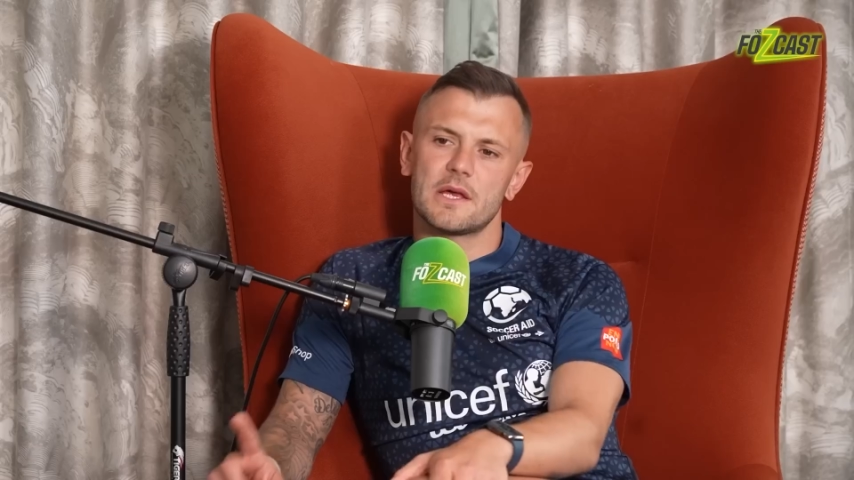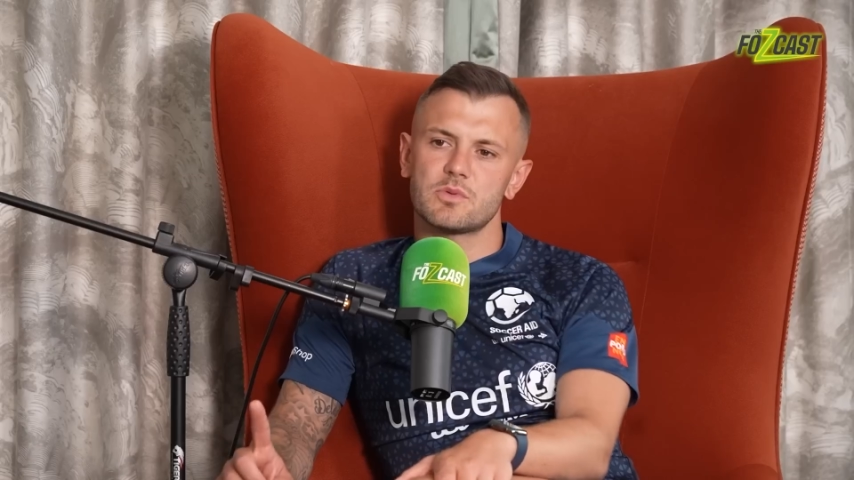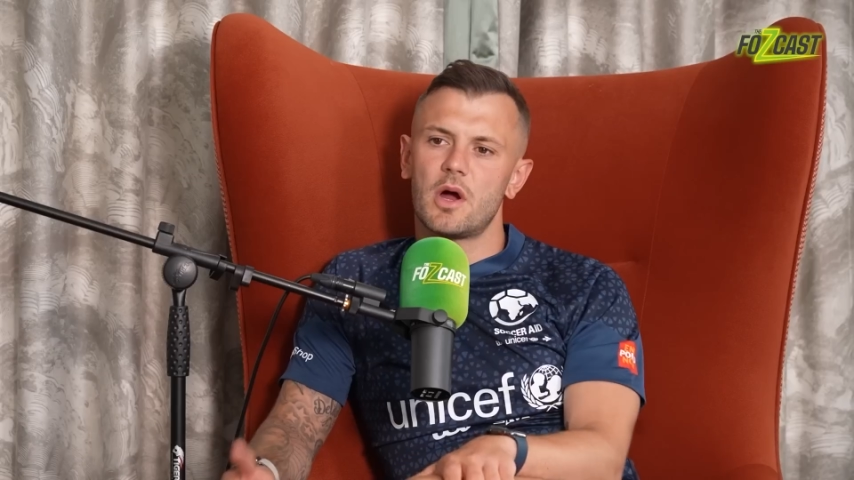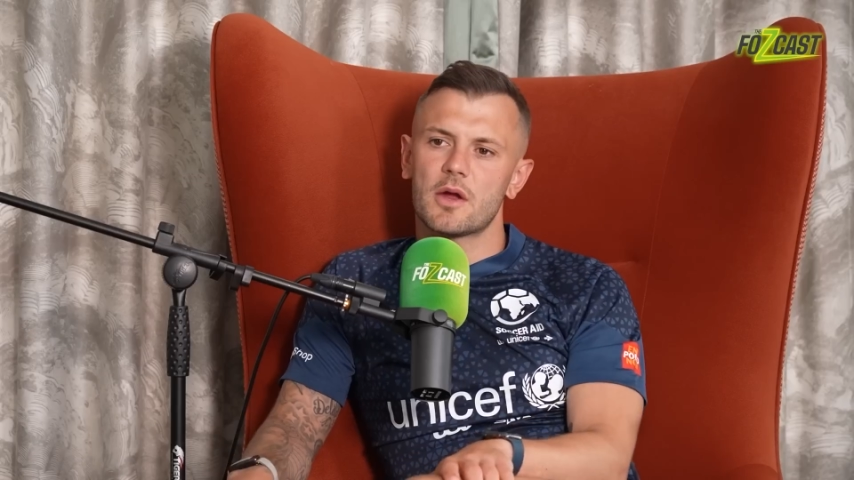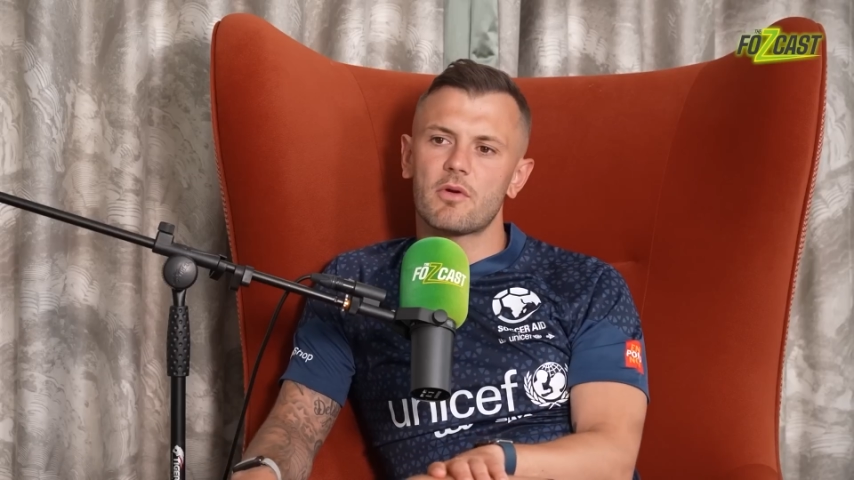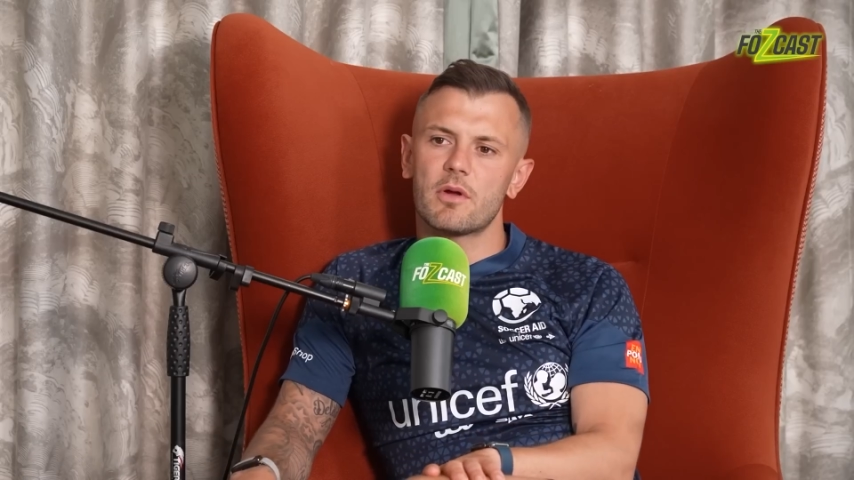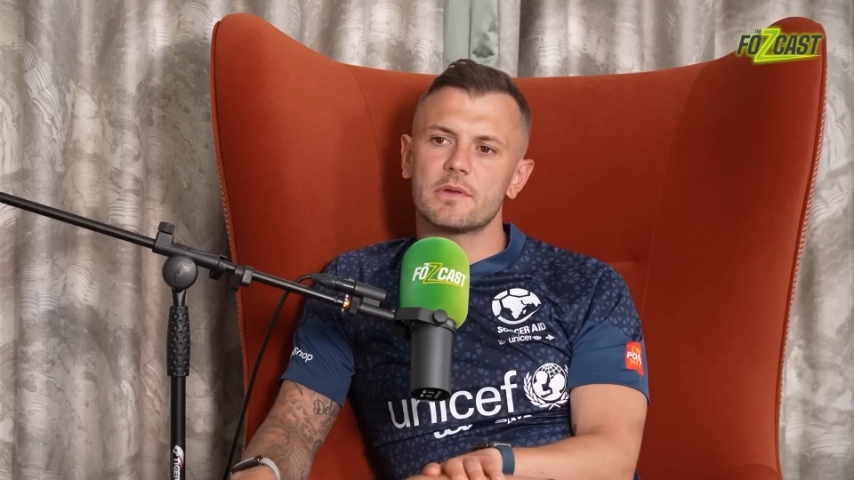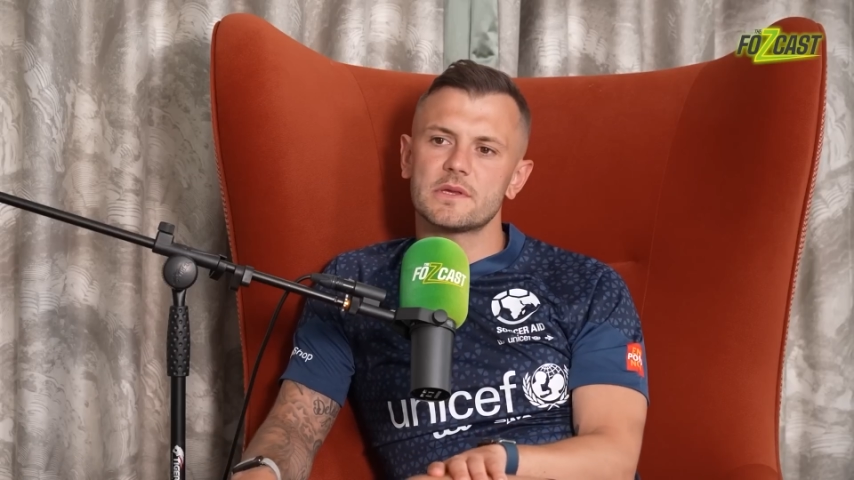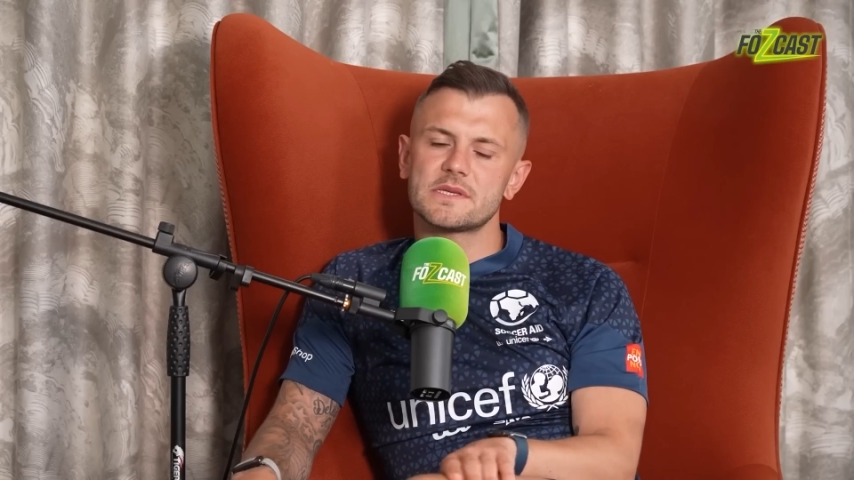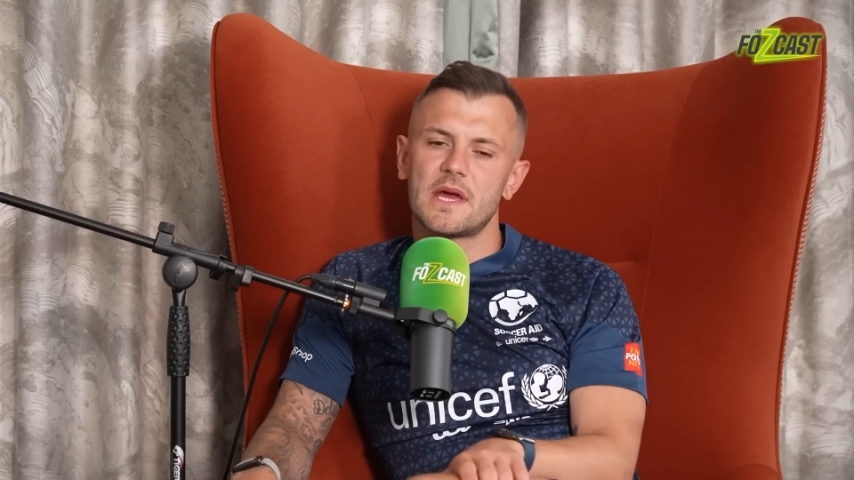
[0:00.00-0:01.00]
I agree
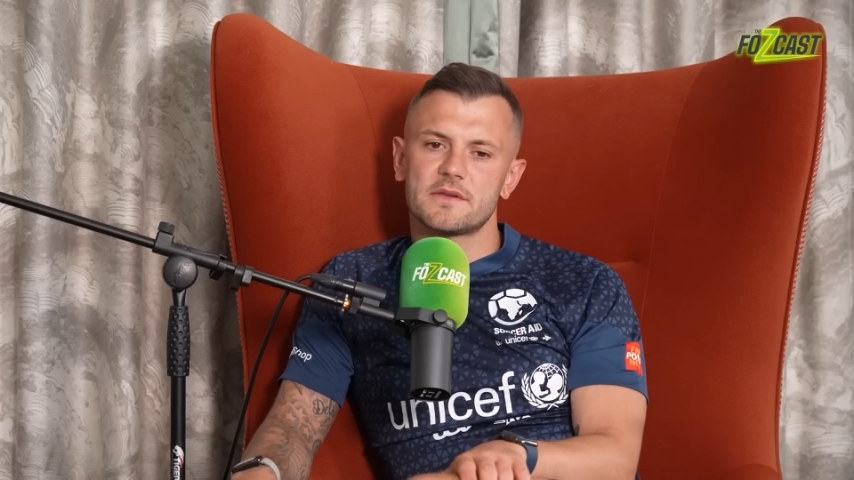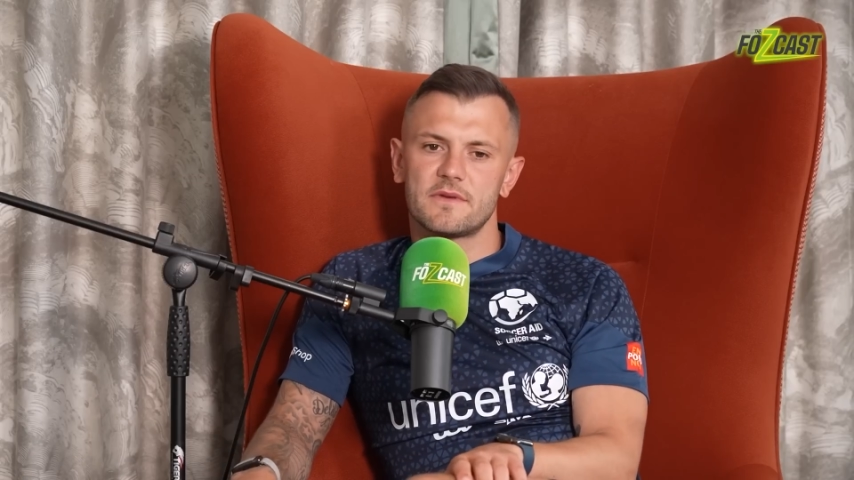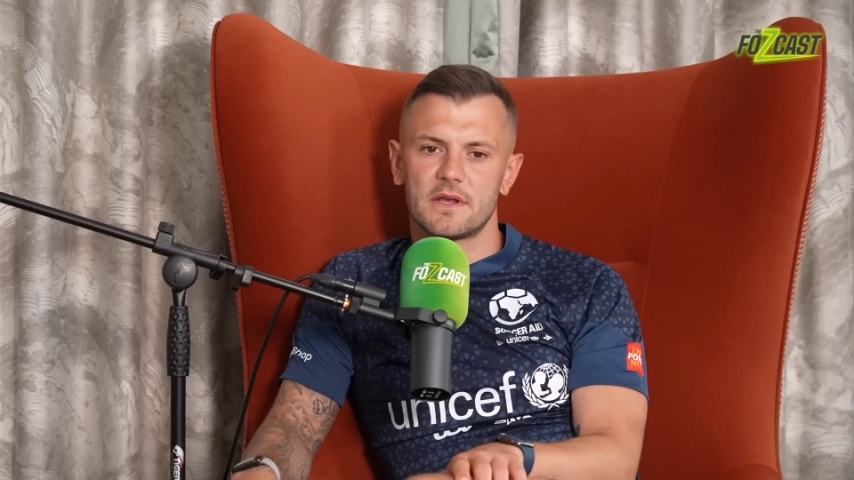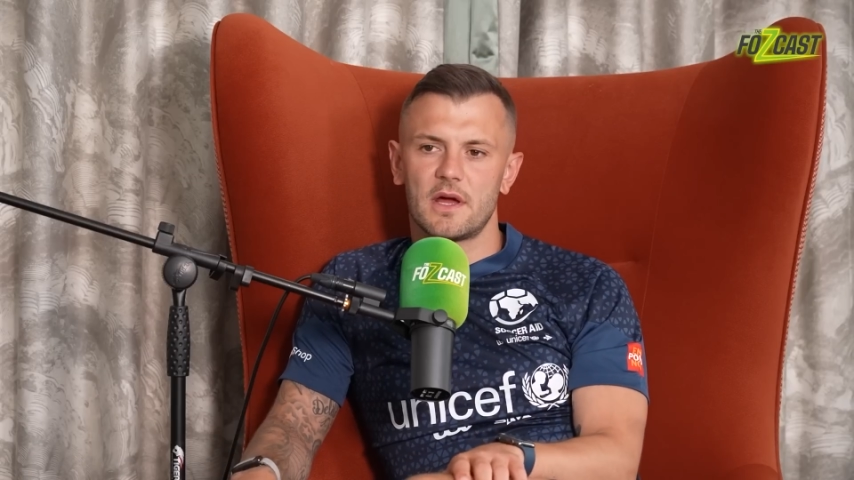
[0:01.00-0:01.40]
with the stats thing.